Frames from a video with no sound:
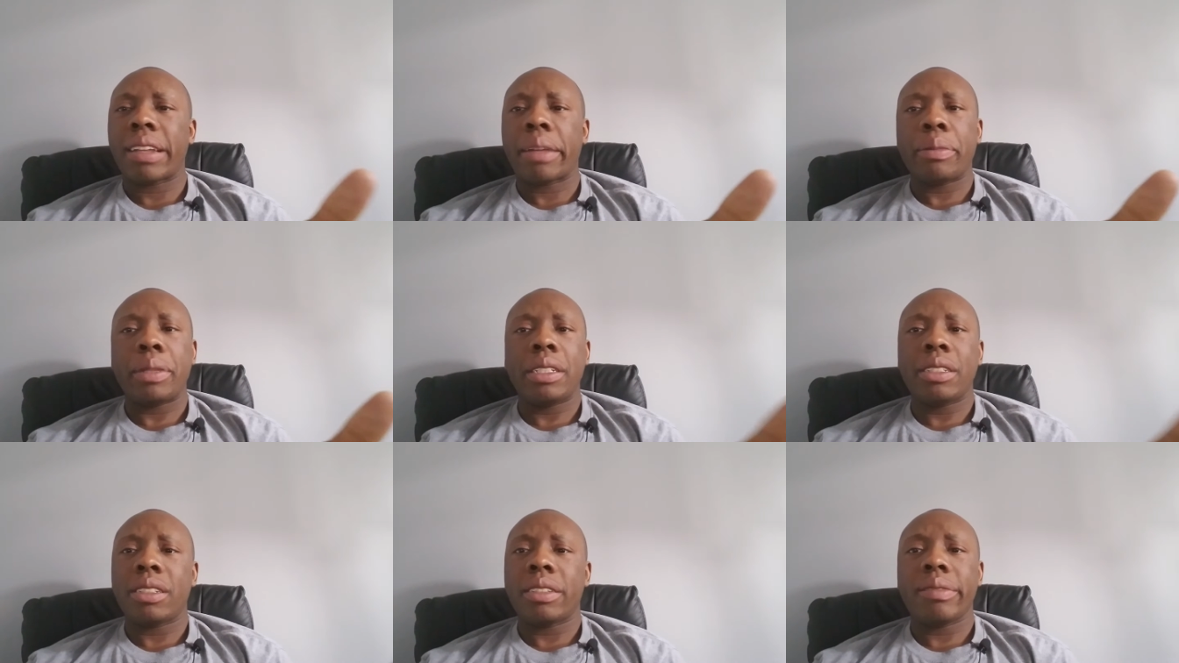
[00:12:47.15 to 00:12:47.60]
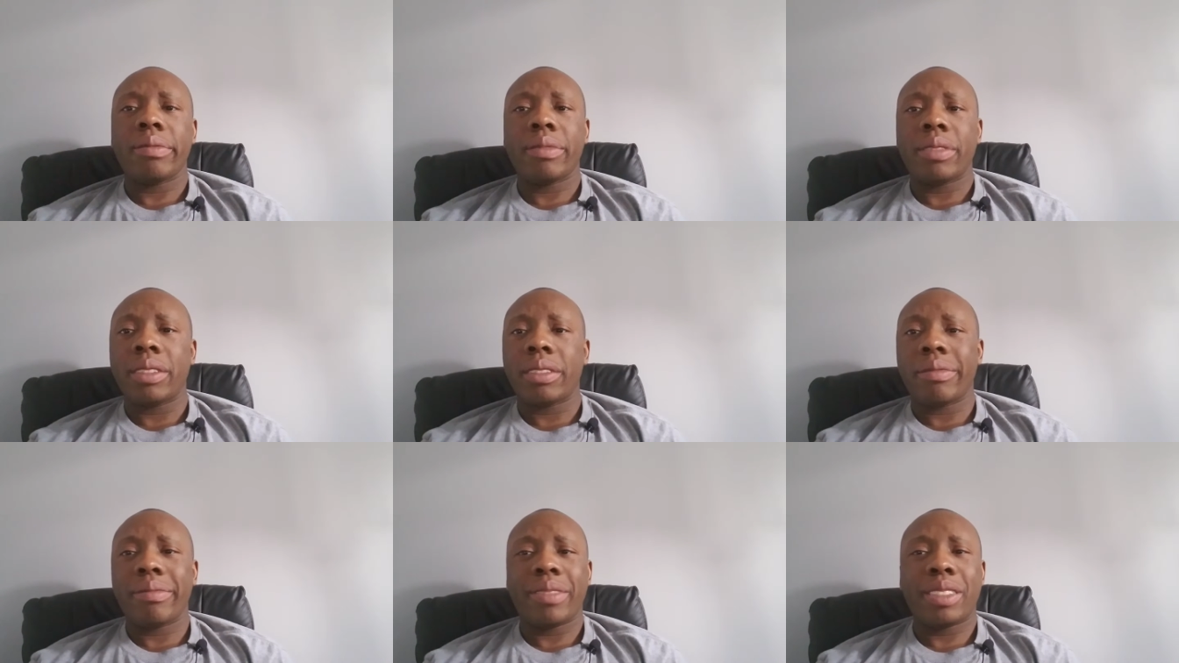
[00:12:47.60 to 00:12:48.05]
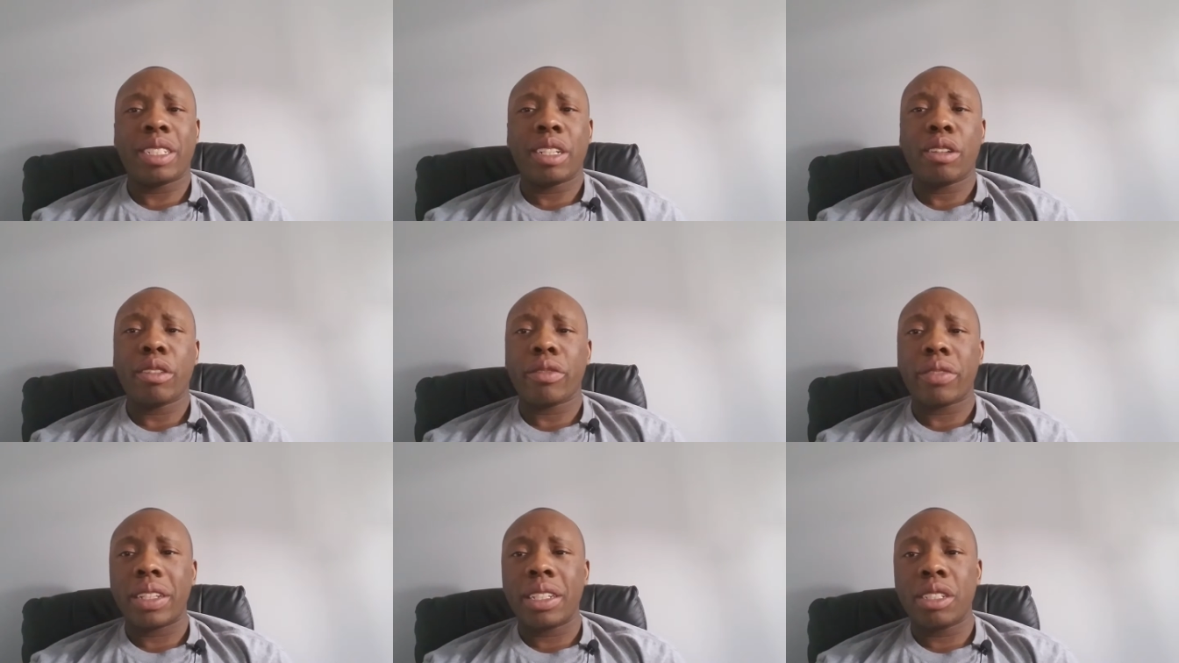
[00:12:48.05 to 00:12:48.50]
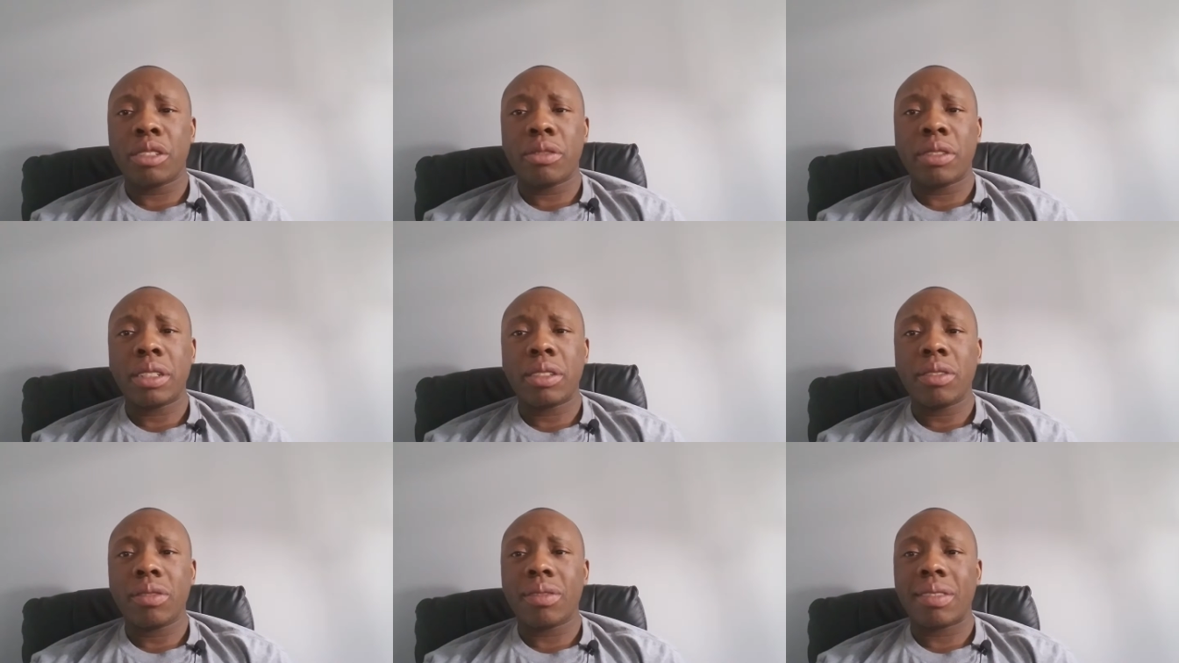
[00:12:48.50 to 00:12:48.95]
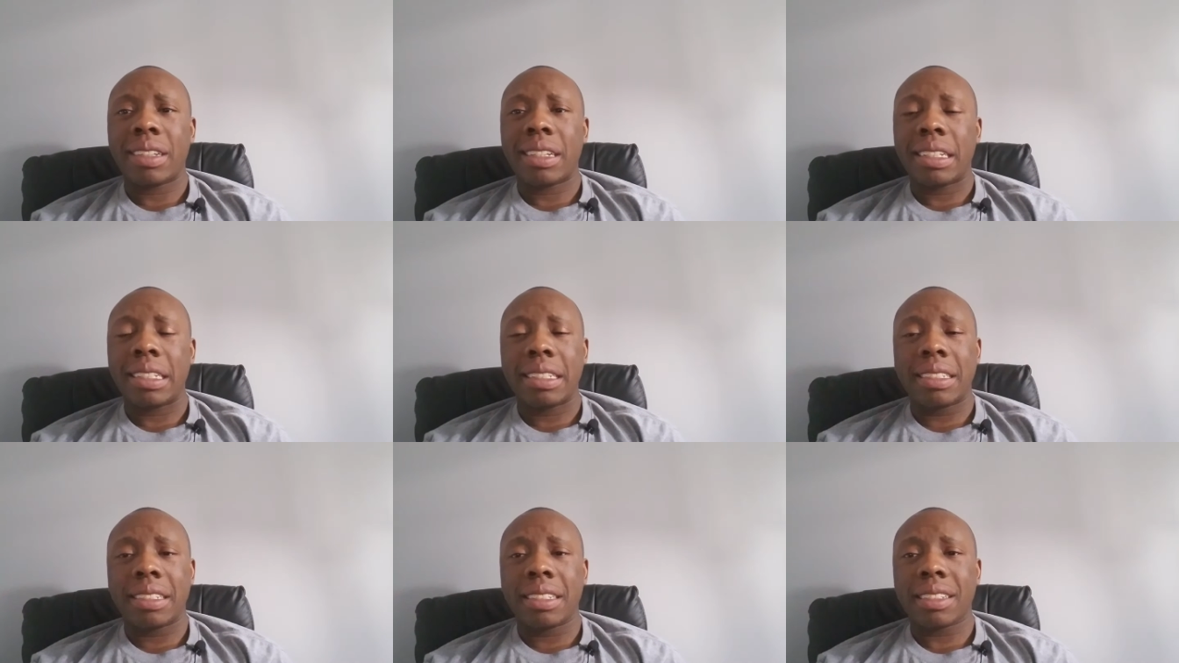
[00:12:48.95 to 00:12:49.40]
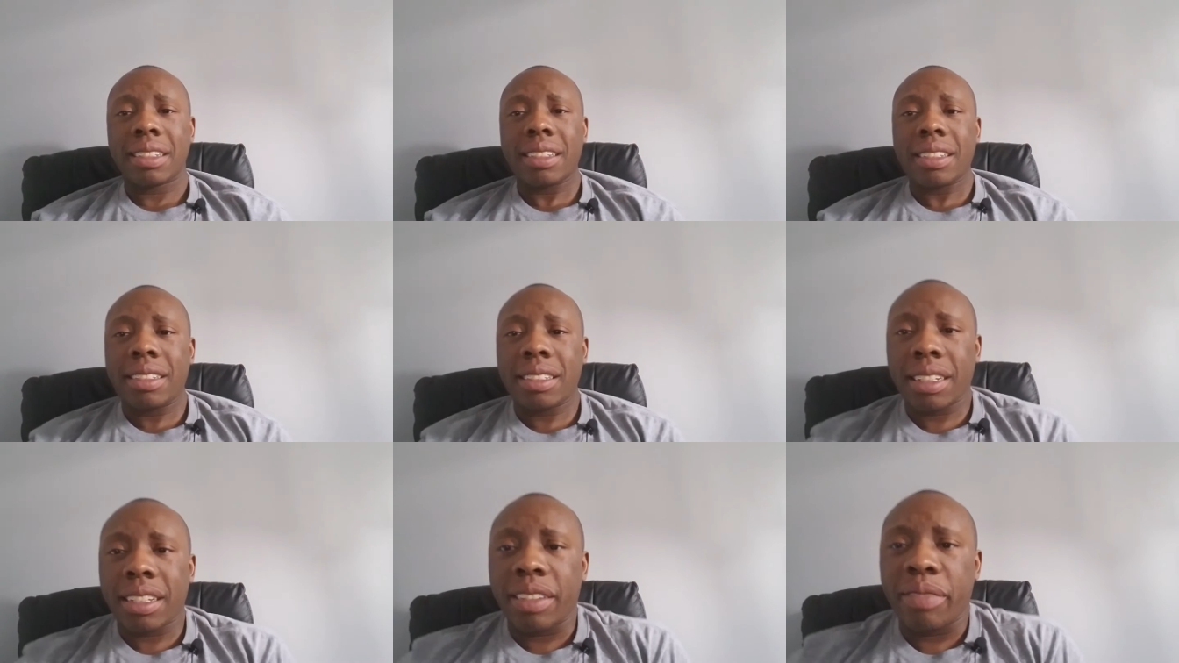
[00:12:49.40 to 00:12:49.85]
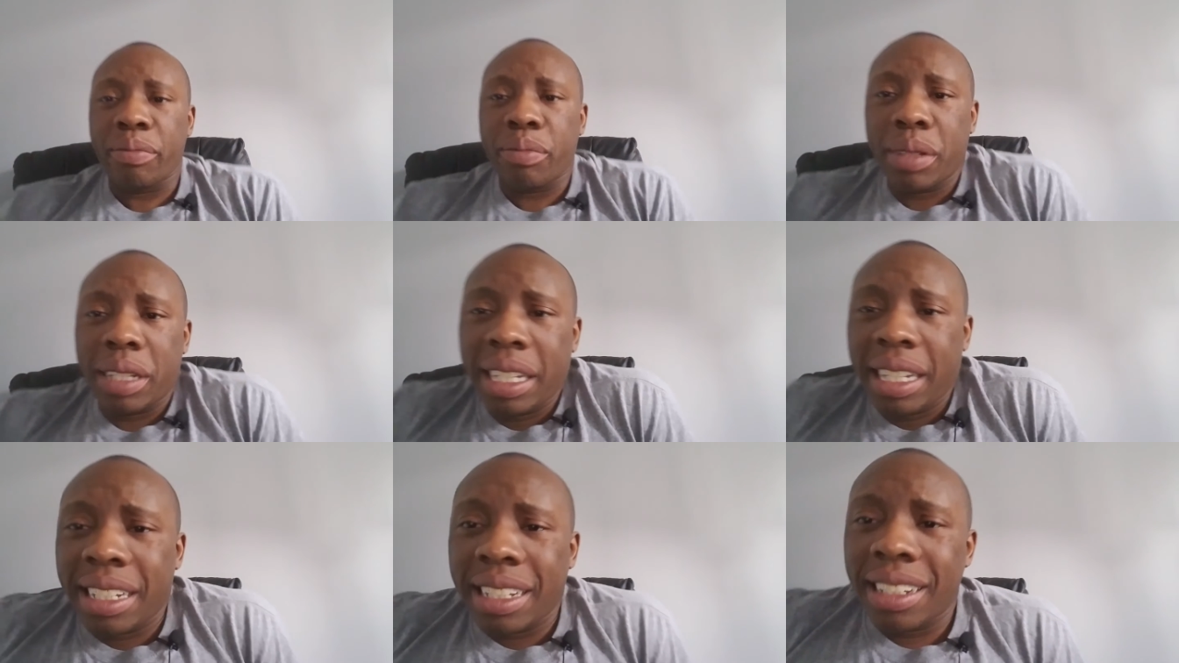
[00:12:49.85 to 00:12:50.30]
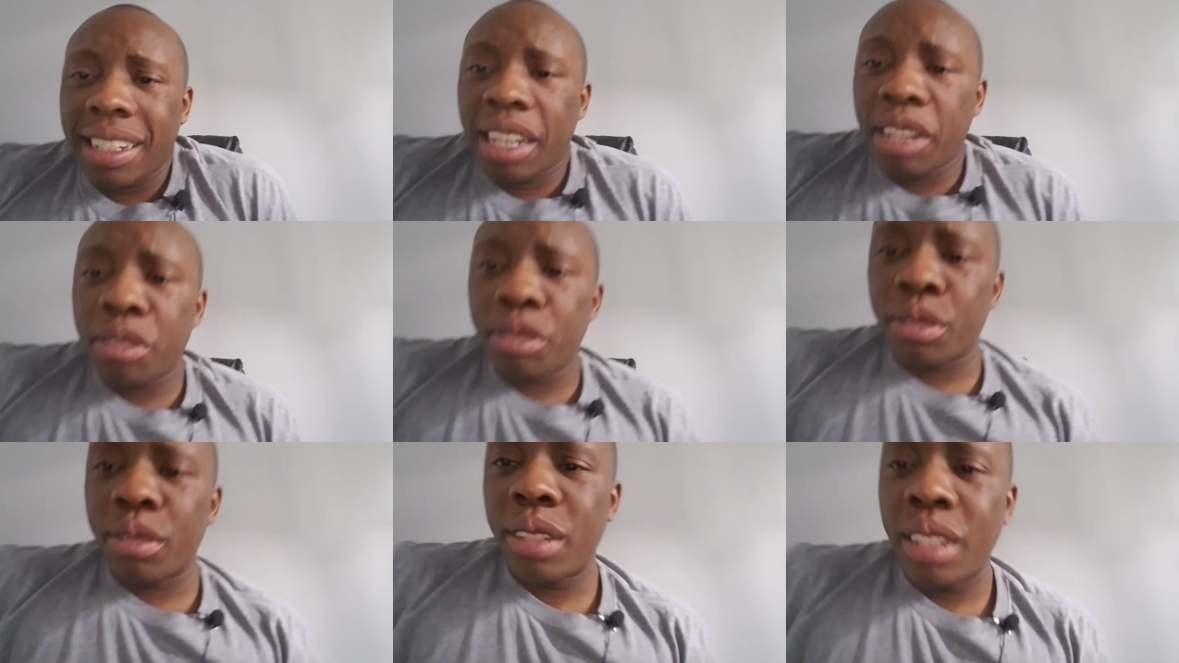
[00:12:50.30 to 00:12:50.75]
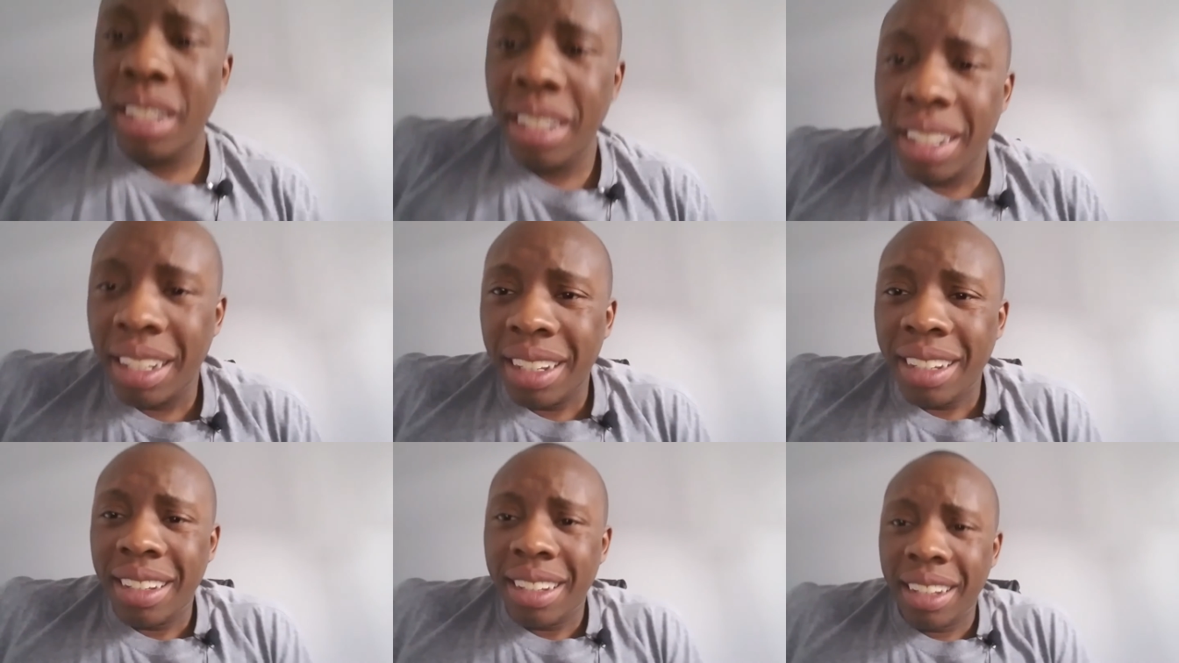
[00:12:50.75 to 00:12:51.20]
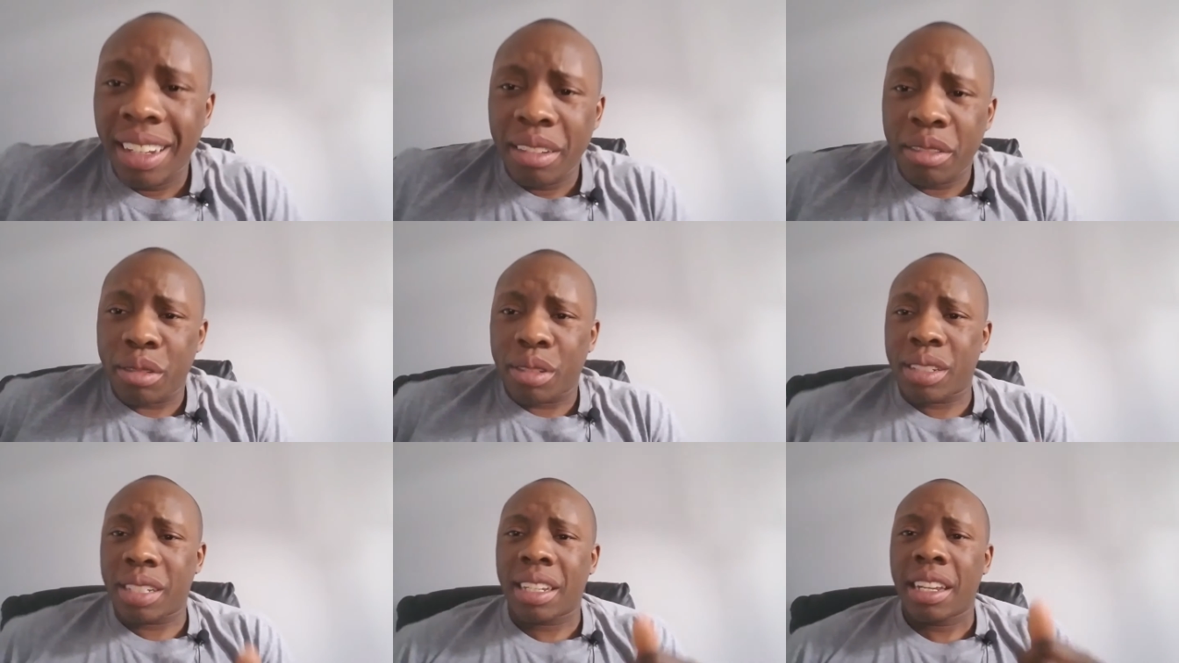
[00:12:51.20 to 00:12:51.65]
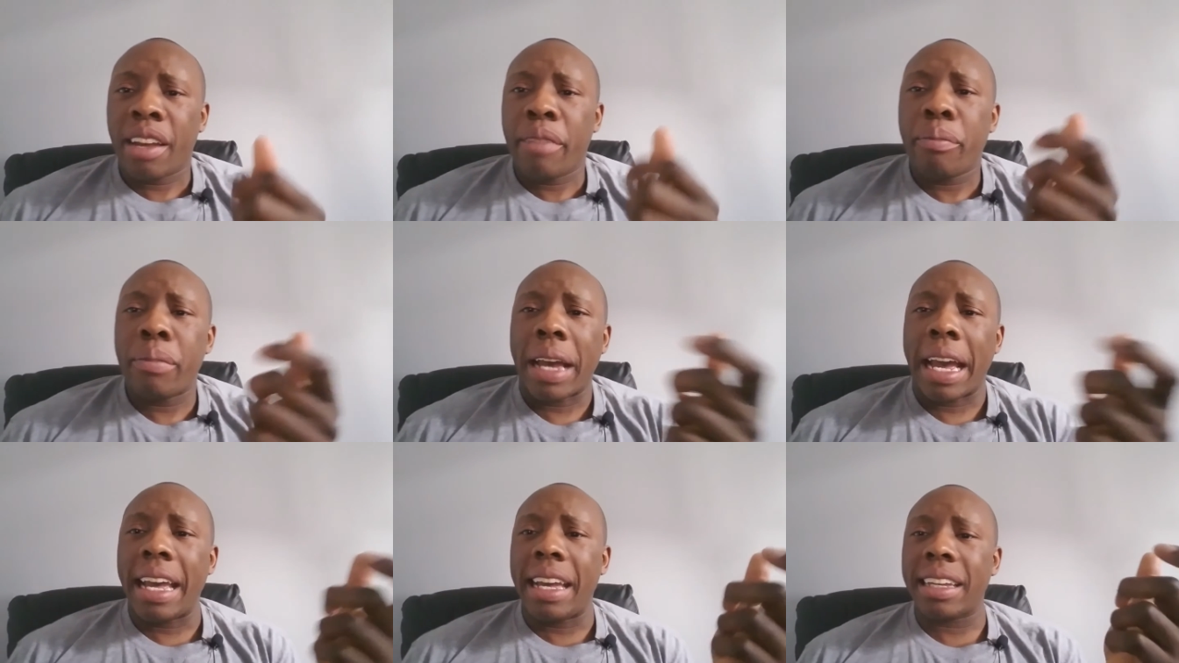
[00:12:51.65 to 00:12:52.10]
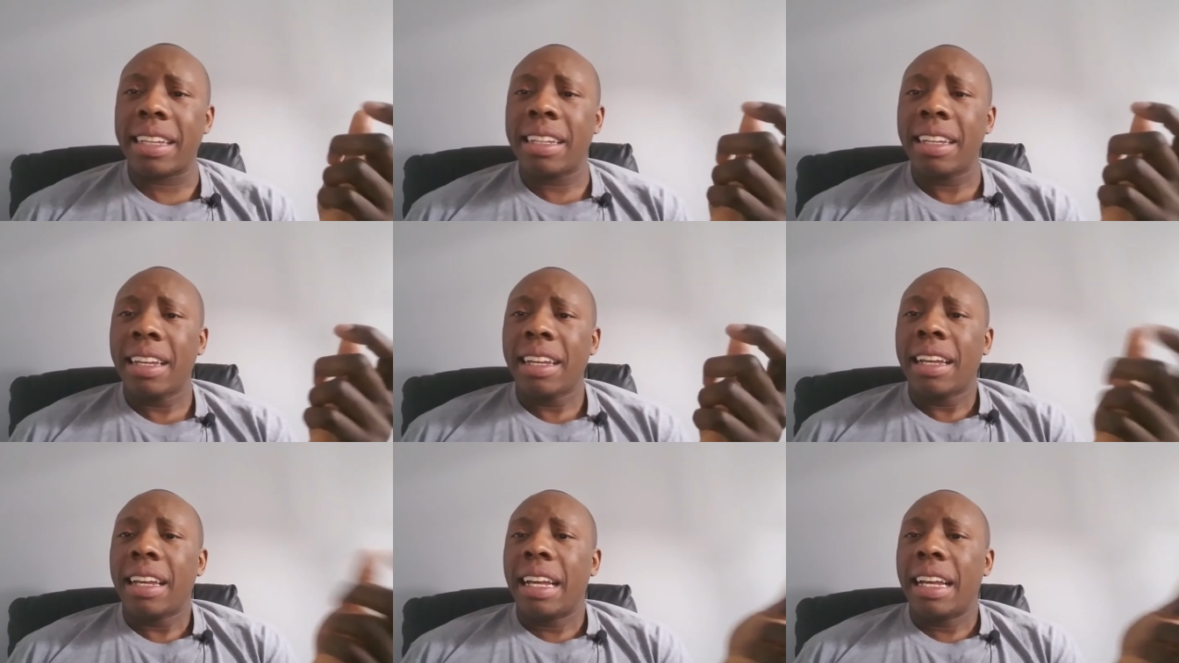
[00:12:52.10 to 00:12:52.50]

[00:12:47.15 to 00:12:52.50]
I mean, Sheriff Israel is a is a complete and utter utter scumbag.